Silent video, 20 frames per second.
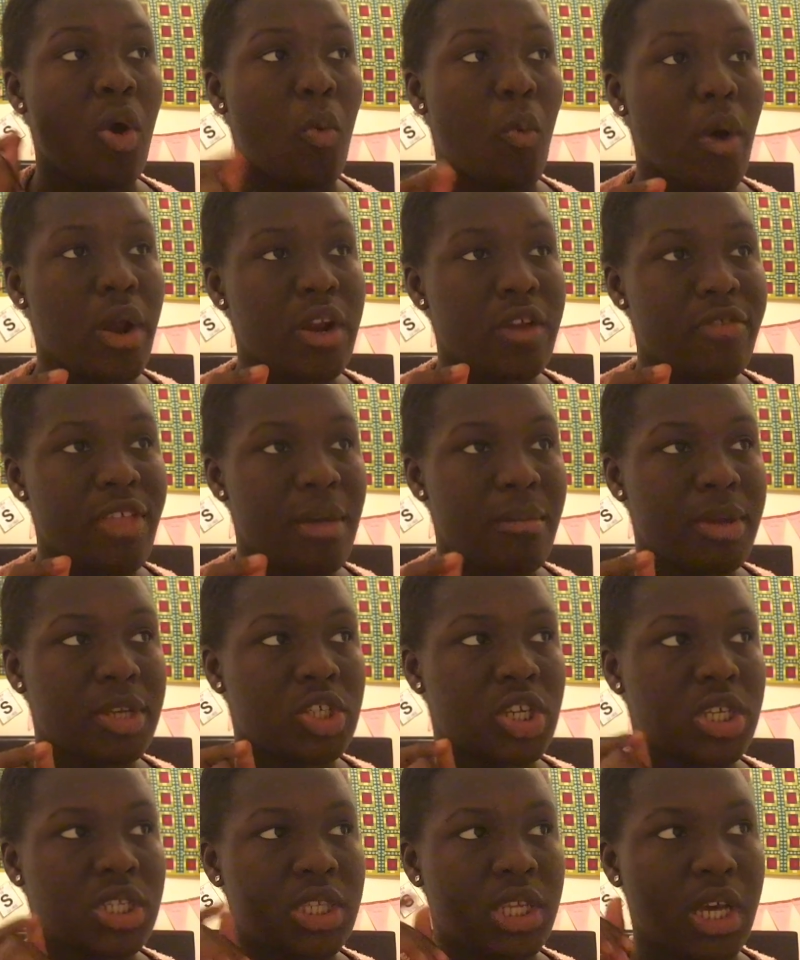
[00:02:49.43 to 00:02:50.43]
One of them
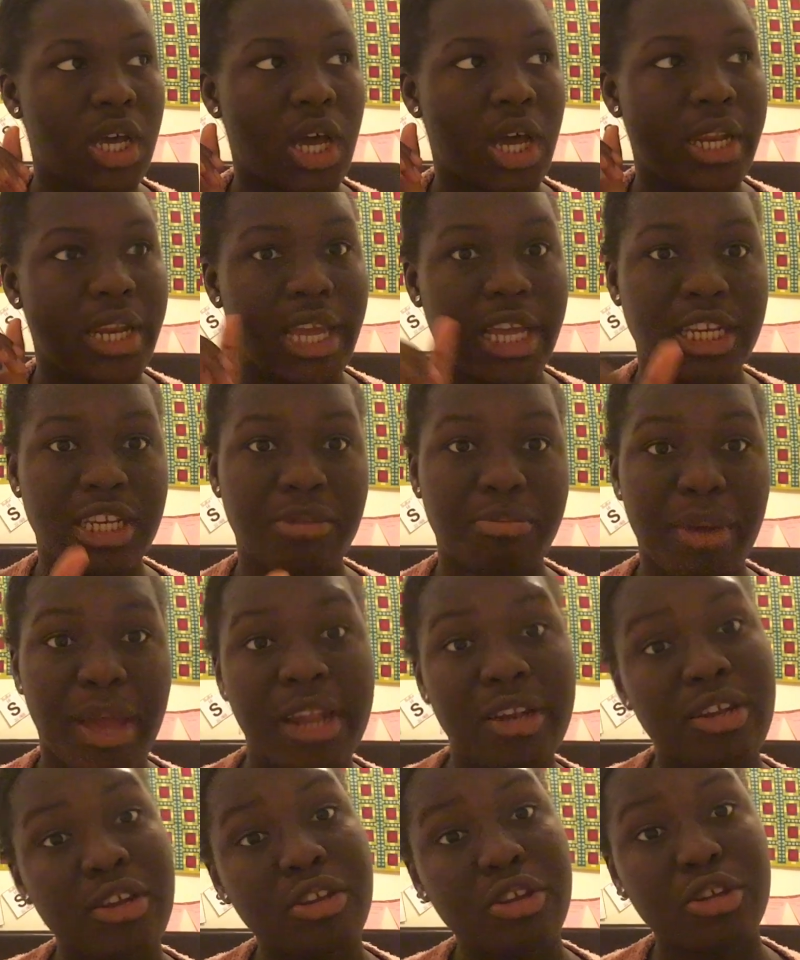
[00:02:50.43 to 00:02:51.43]
is just an
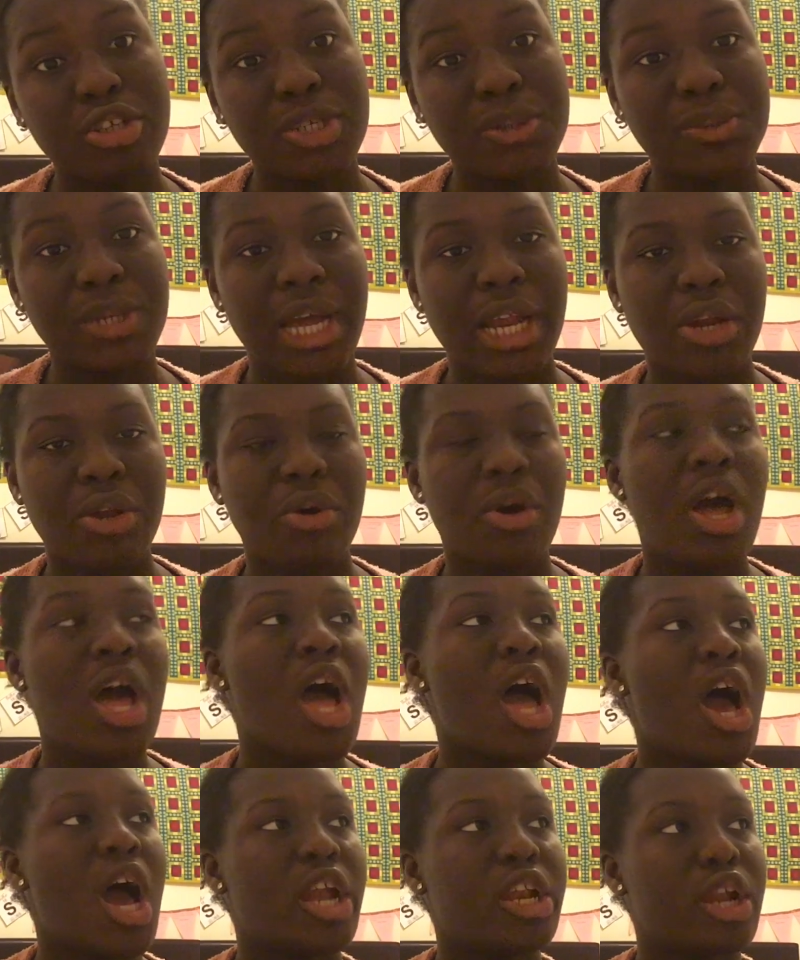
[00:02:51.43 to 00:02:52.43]
independent YouTube channel.
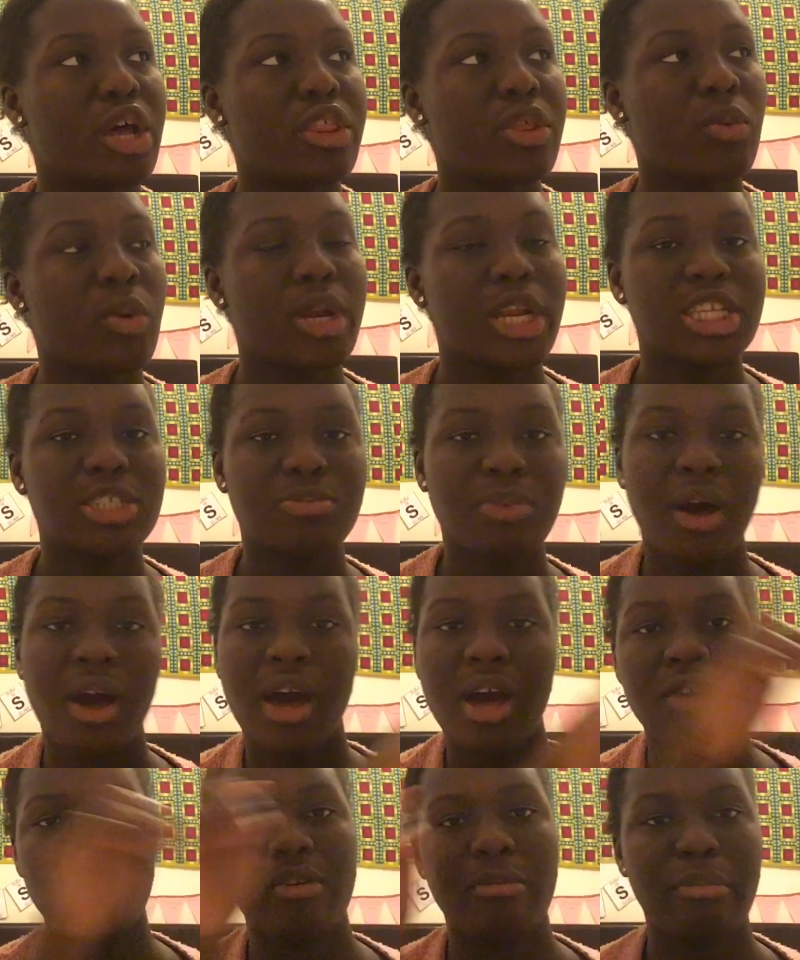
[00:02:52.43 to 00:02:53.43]
Another one is
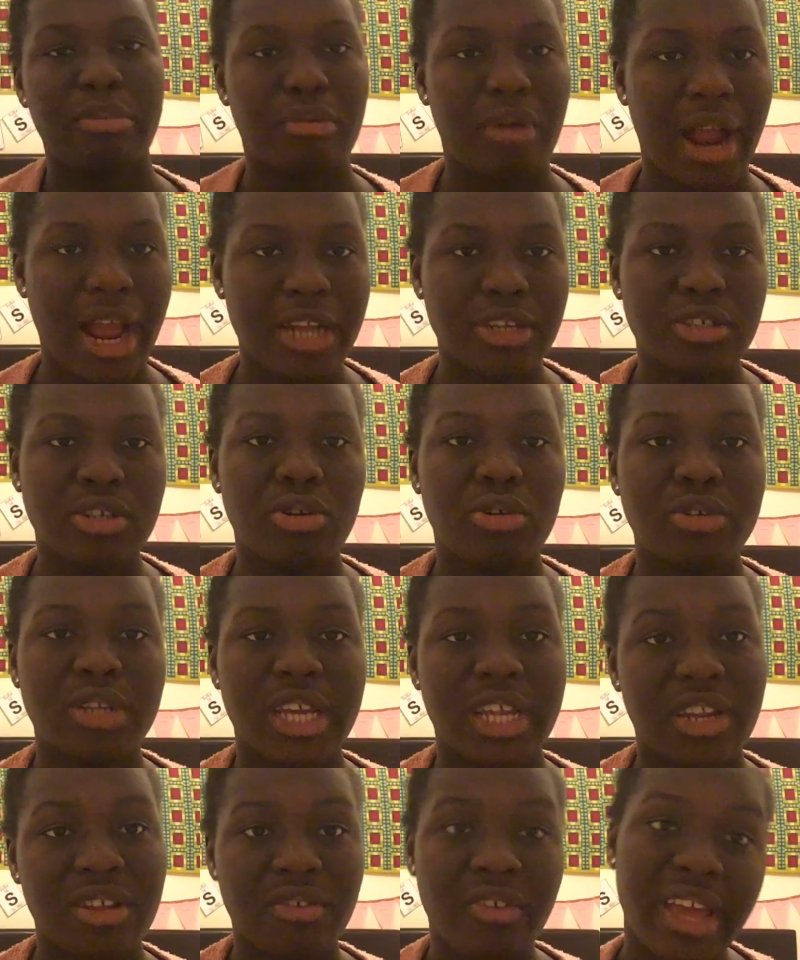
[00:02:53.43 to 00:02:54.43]
part of a brand called
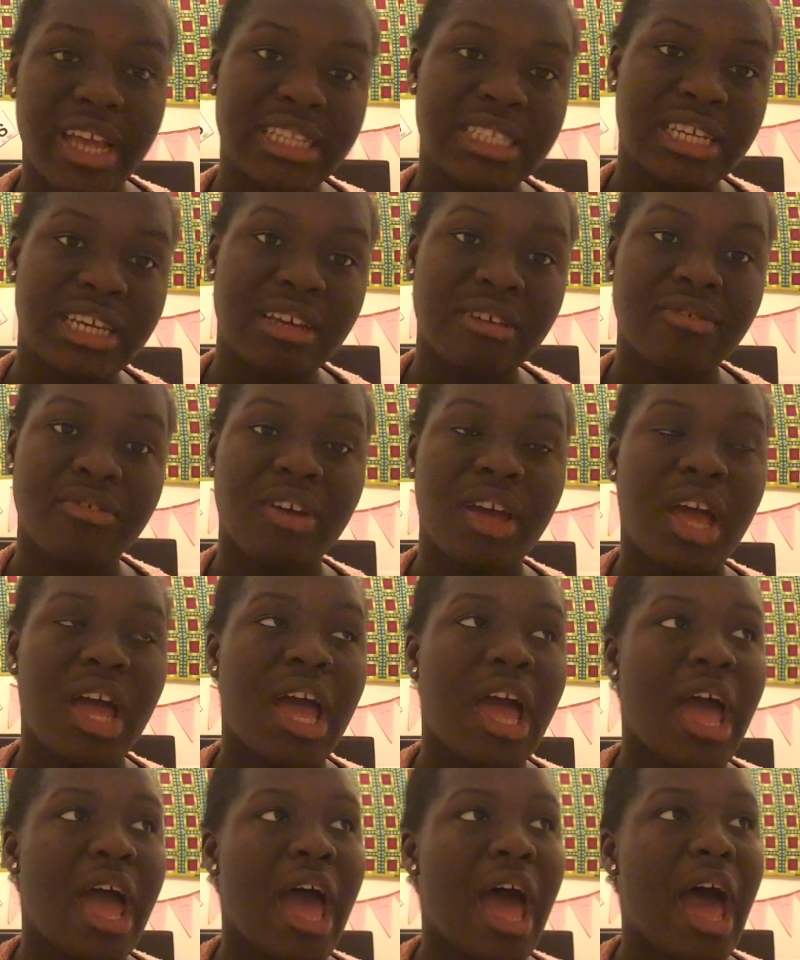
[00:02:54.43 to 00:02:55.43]
Innovative,
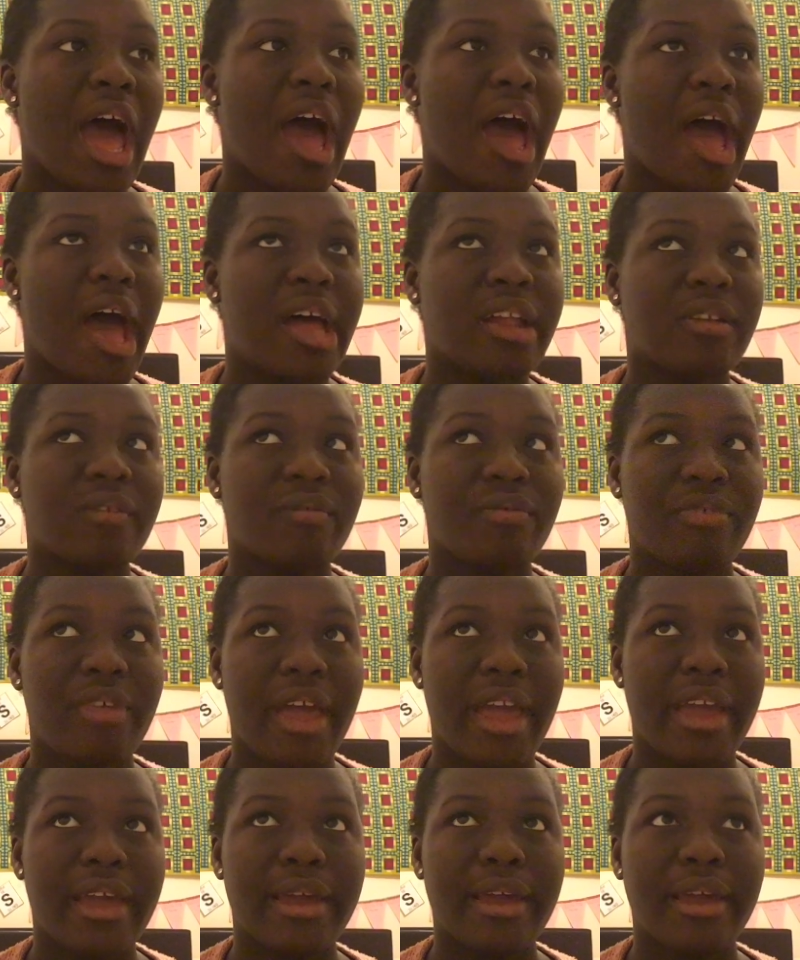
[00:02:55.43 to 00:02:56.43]
and
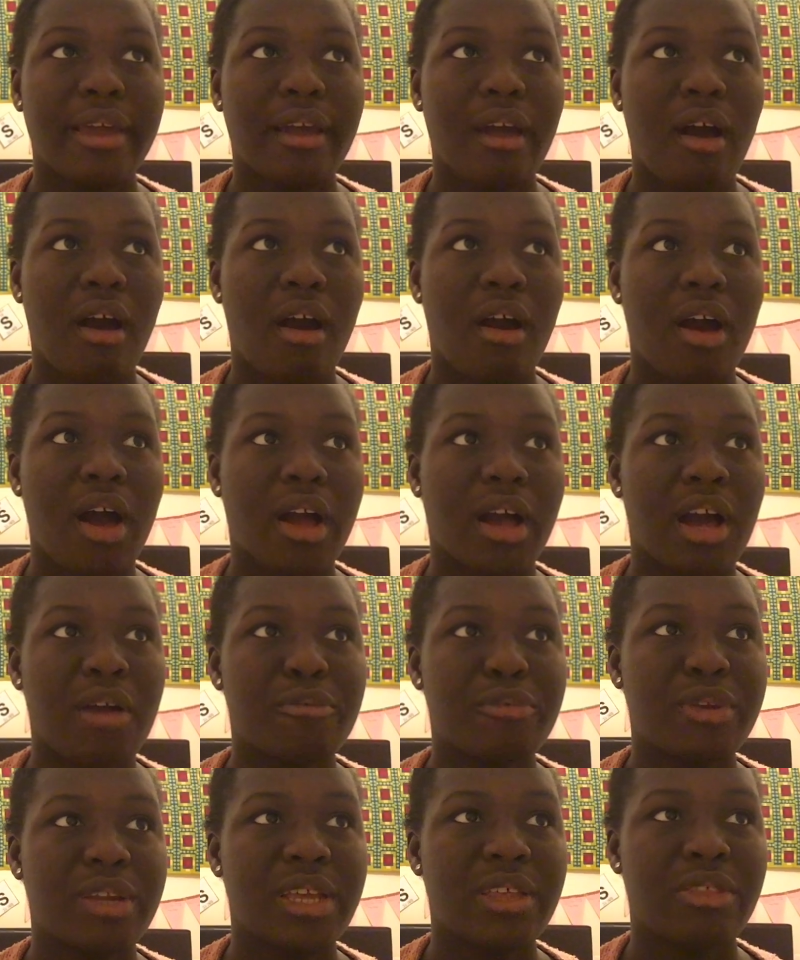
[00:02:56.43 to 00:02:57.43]
they are a
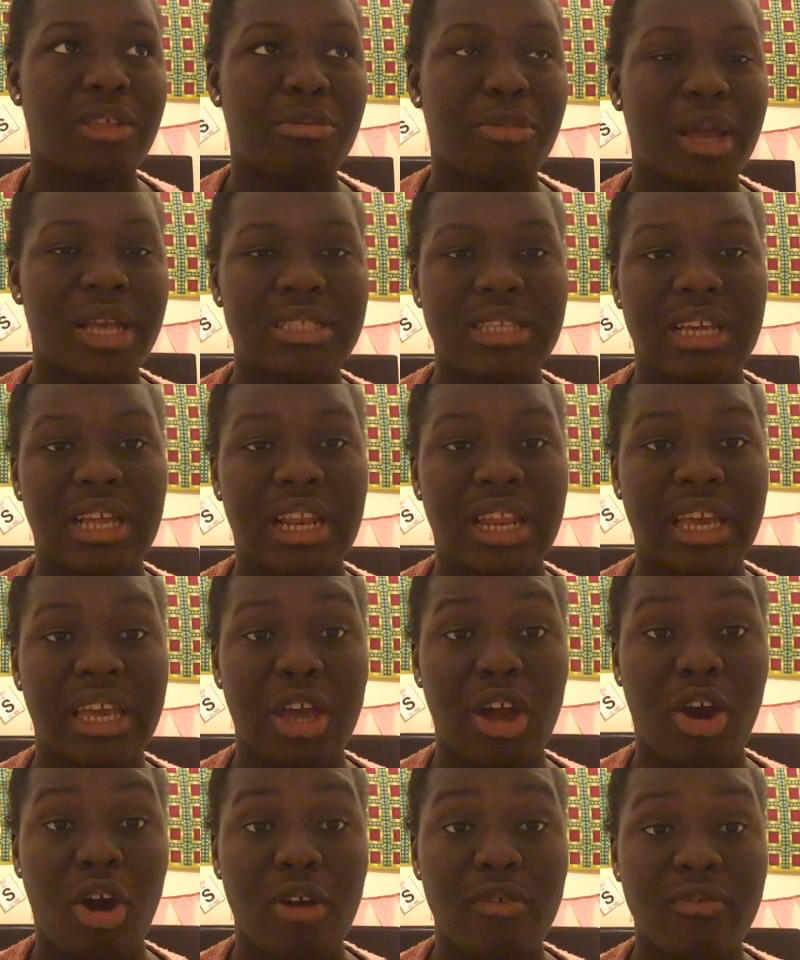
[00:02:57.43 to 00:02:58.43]
company that
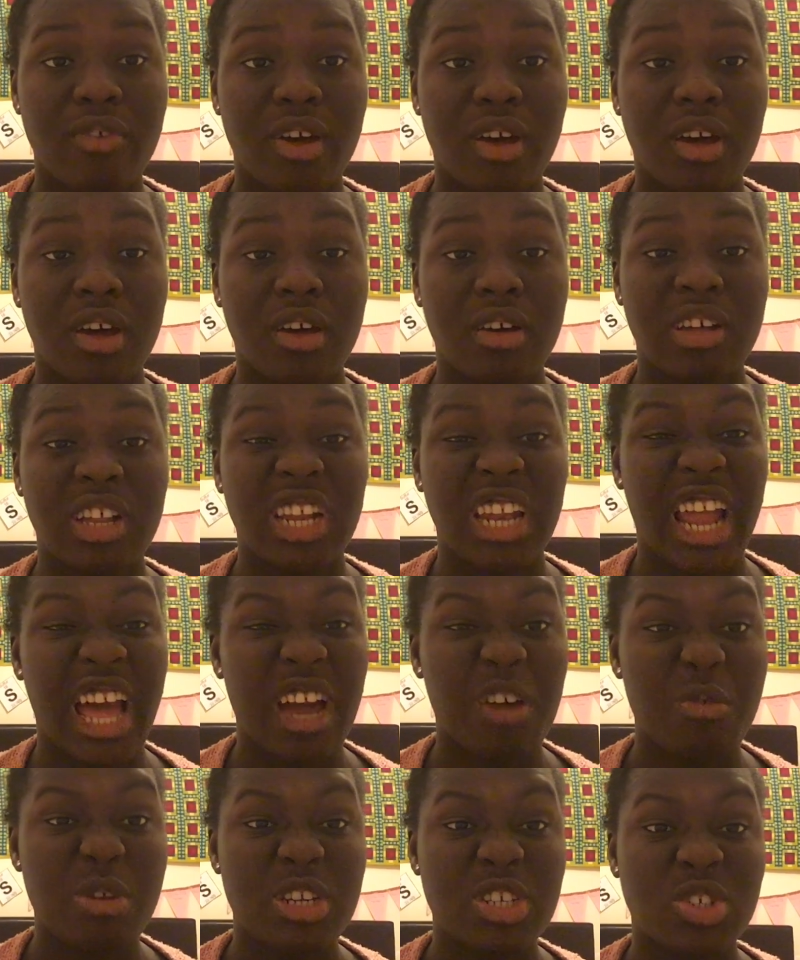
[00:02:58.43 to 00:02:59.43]
basically offer
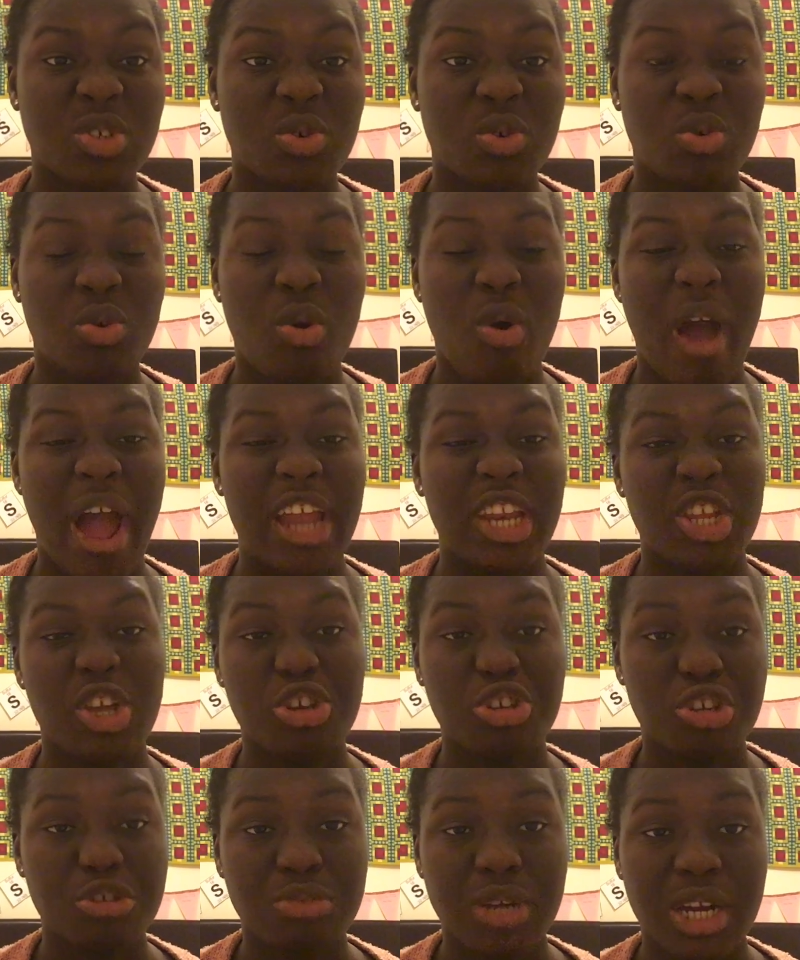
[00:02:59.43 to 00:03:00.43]
language school and
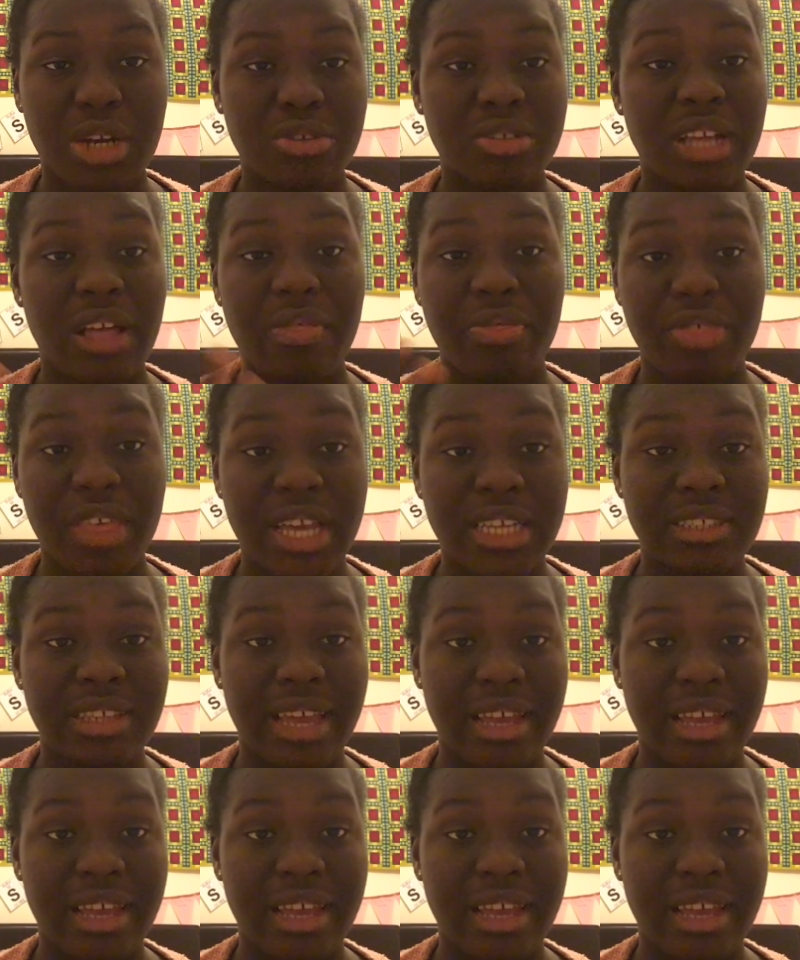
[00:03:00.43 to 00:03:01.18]
YouTube channels and things